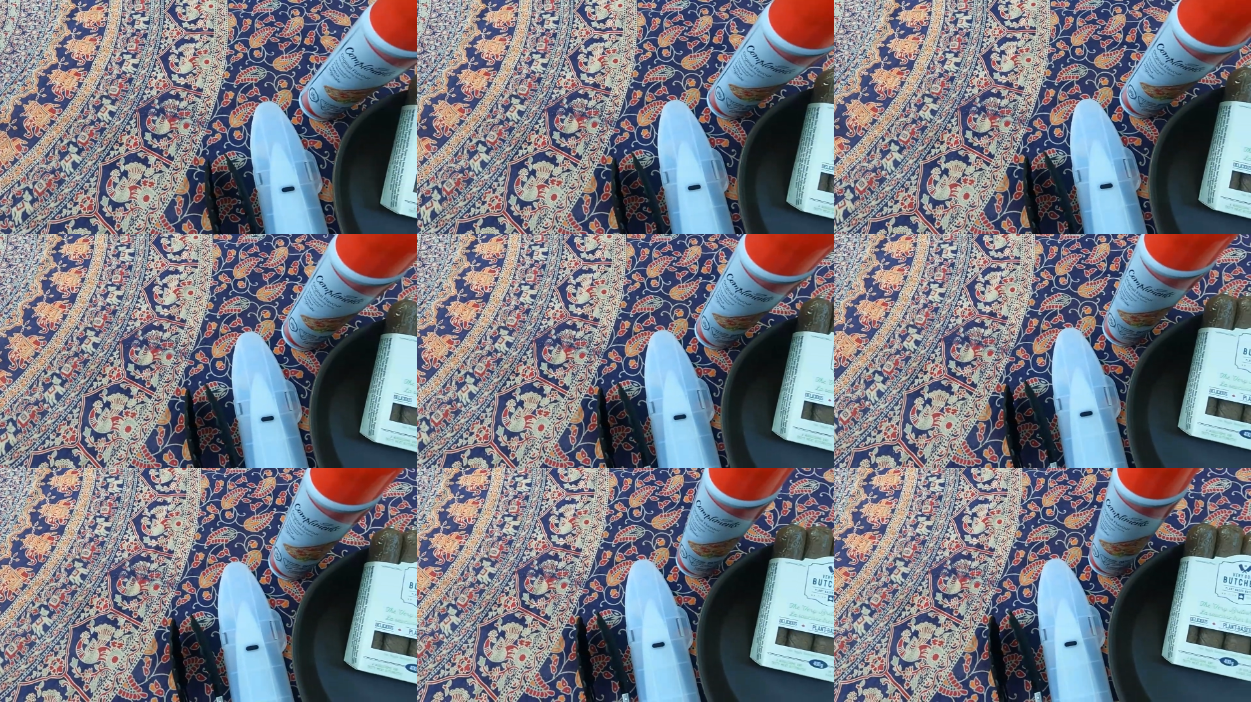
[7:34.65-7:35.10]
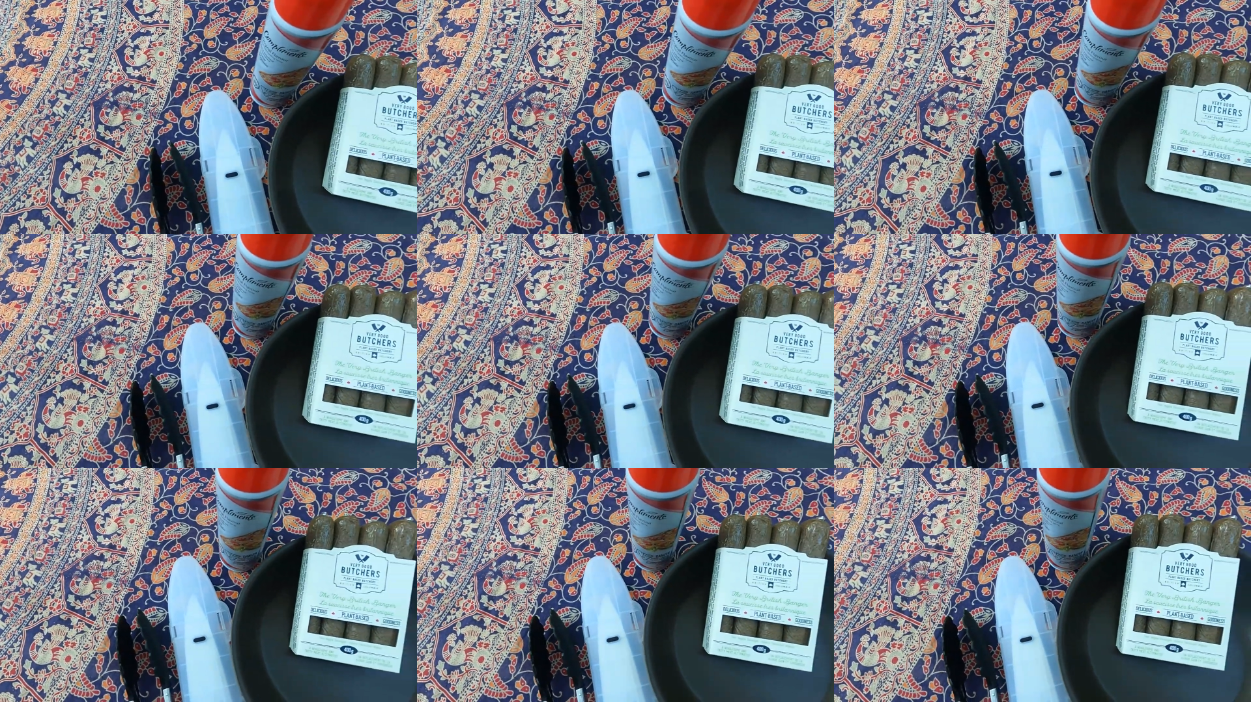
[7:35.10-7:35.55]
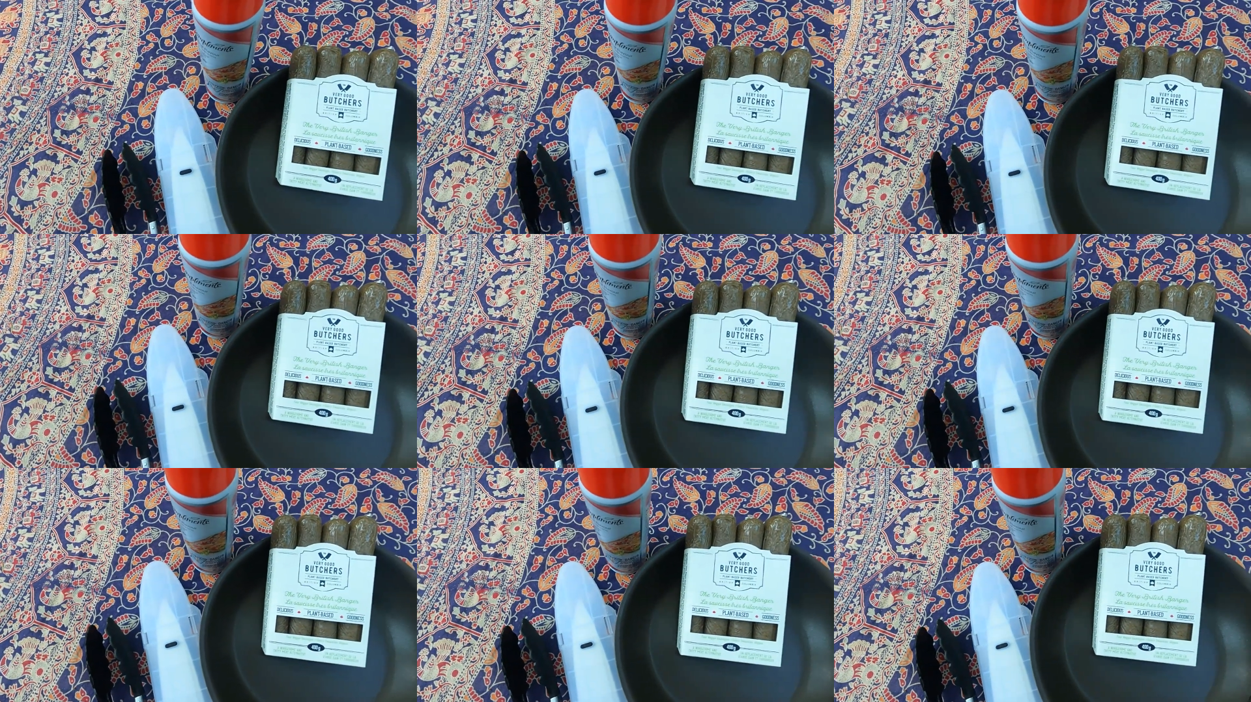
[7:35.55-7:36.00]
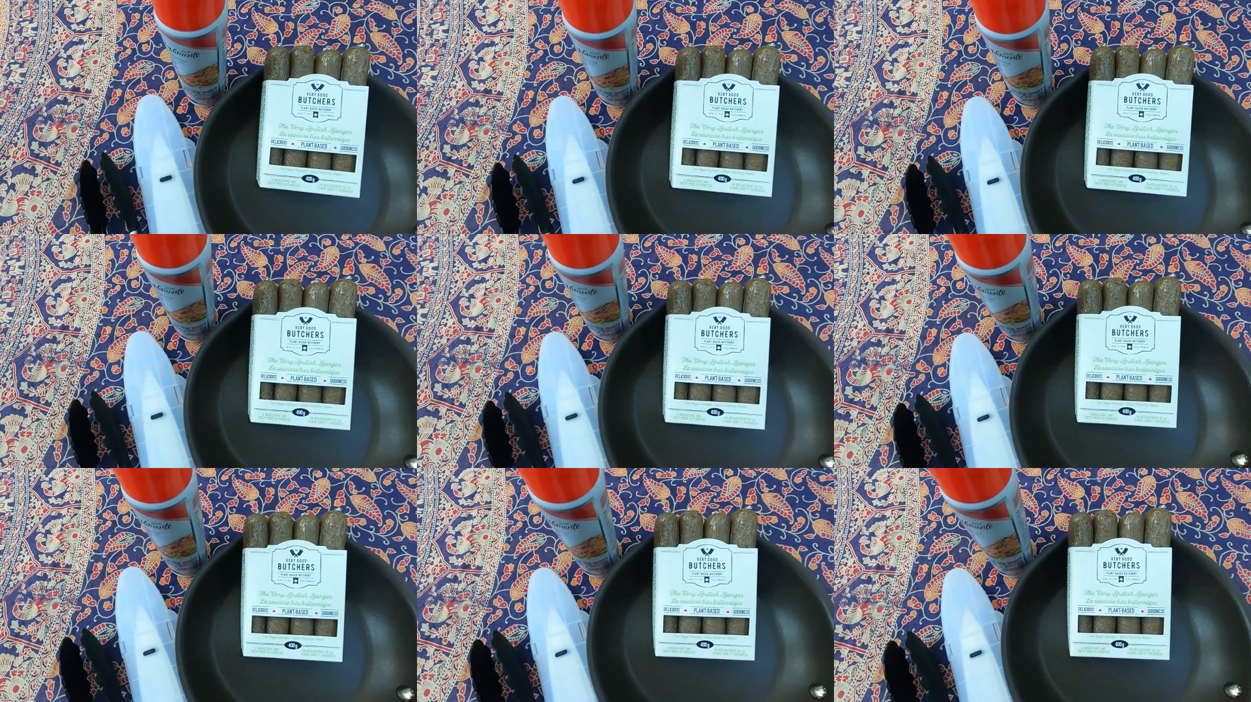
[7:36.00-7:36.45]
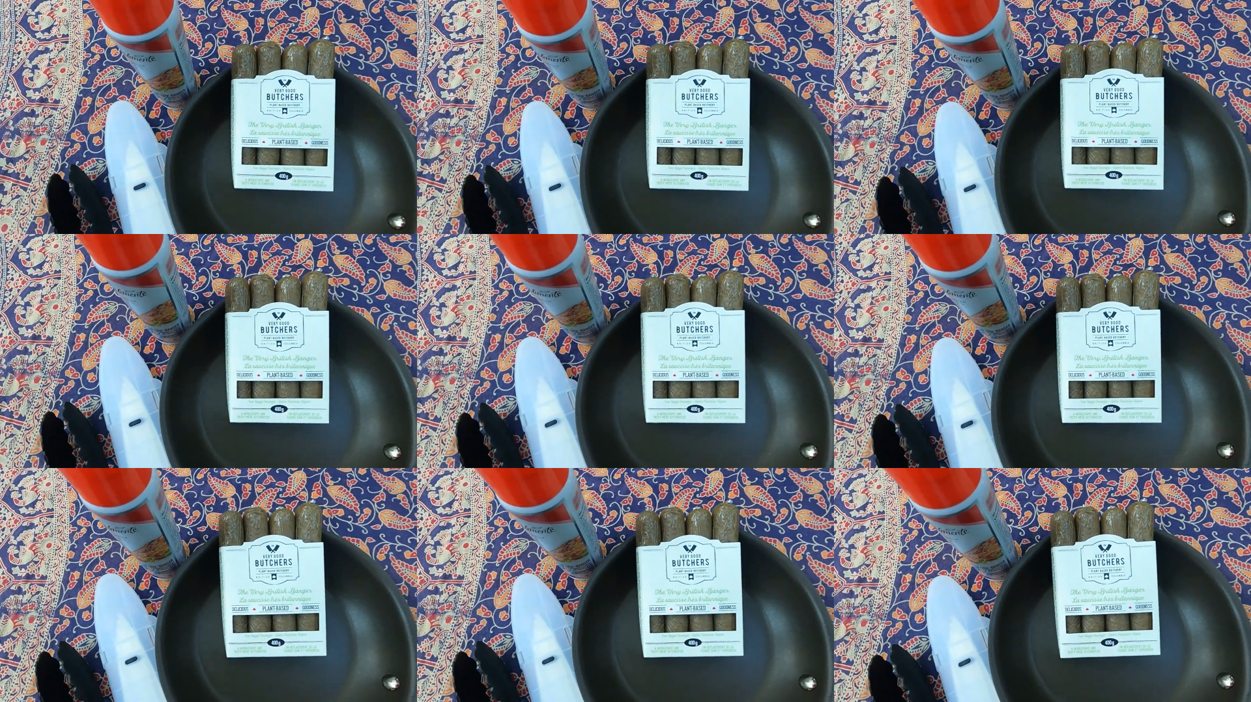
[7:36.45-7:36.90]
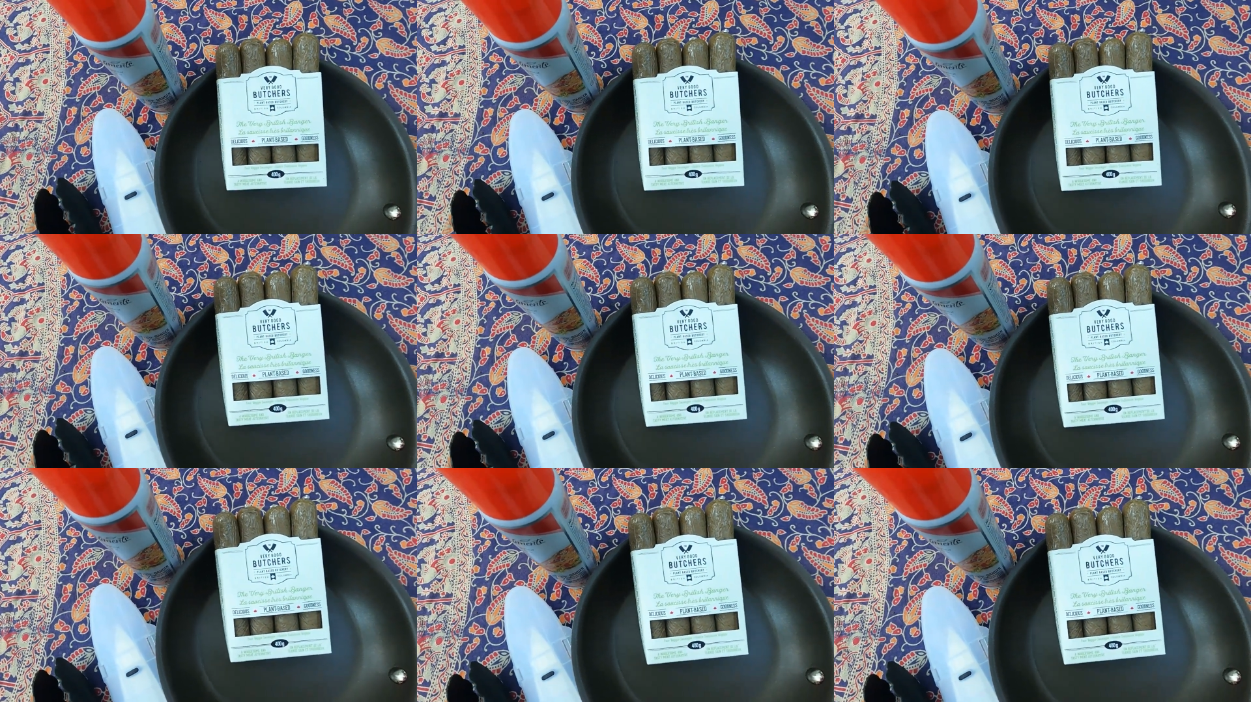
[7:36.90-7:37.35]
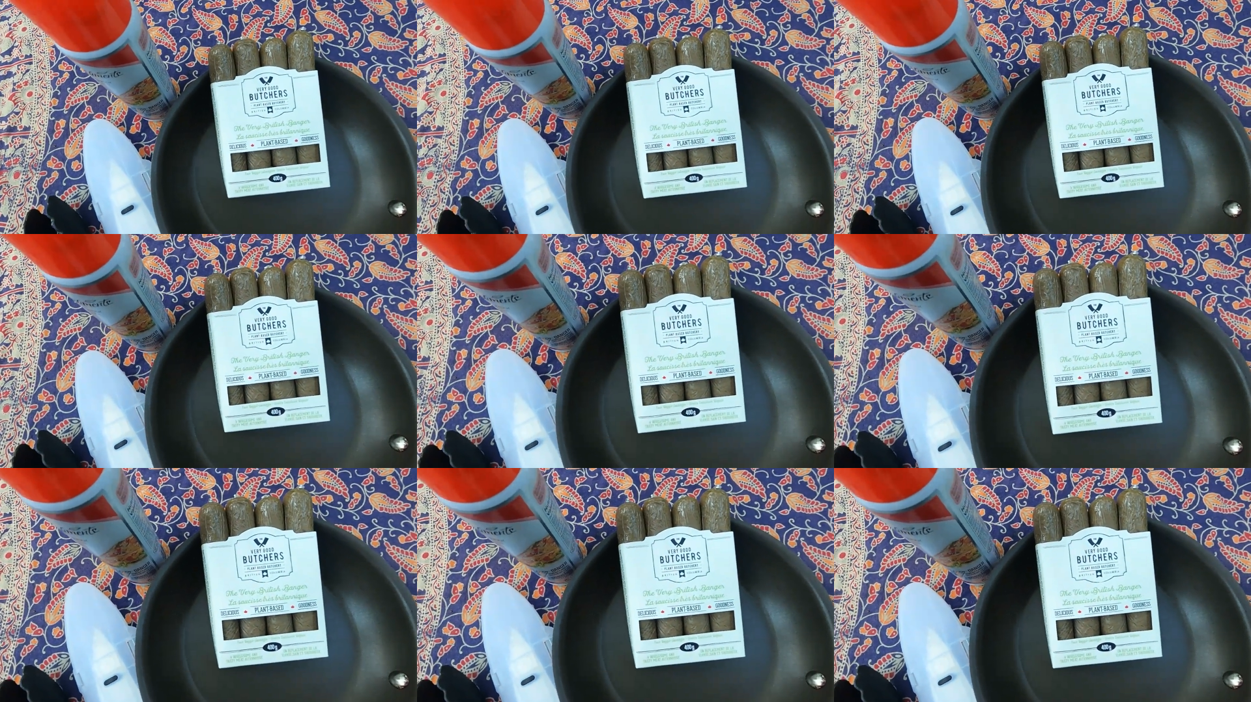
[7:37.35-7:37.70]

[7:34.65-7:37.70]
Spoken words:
No face is visible, so there are no lips to read.